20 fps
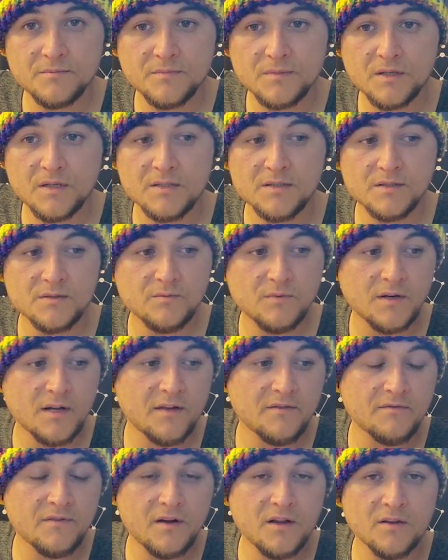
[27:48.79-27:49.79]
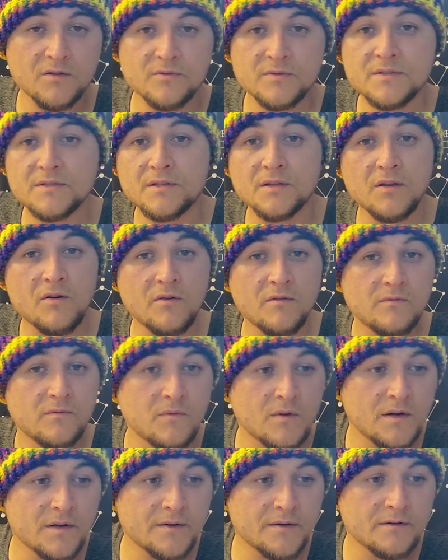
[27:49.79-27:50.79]
Because what I follow is the law of
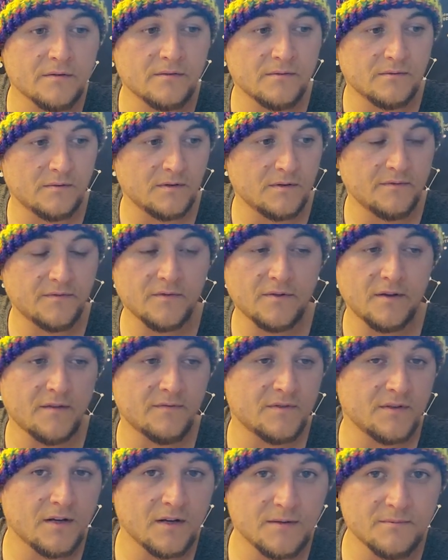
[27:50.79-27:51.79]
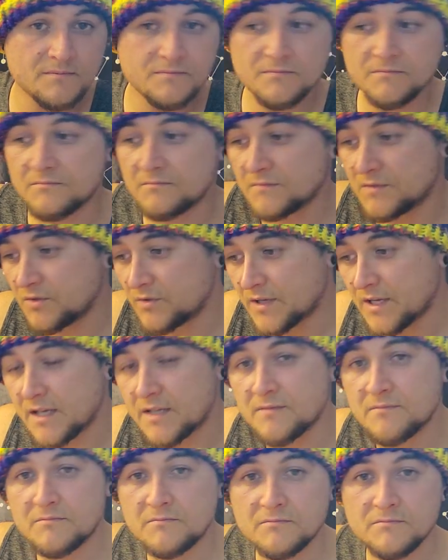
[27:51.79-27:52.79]
one. And if you have time, you
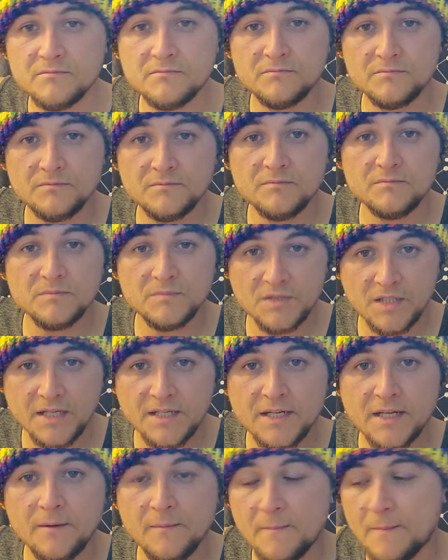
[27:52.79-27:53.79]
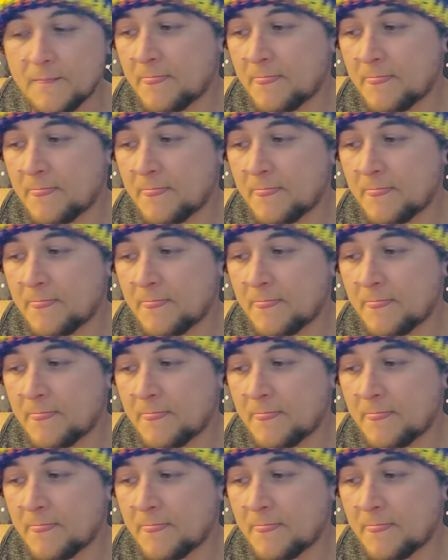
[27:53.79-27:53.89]
can check it out.